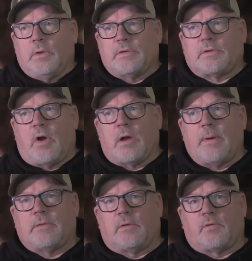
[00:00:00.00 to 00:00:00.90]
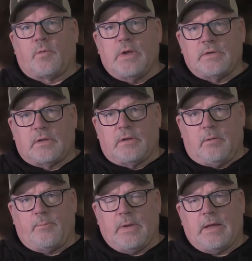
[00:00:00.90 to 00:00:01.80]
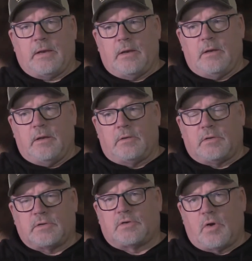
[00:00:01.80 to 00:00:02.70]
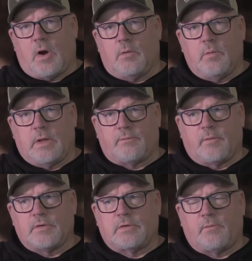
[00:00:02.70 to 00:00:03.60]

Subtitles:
let's talk about the trees a little bit to start with. First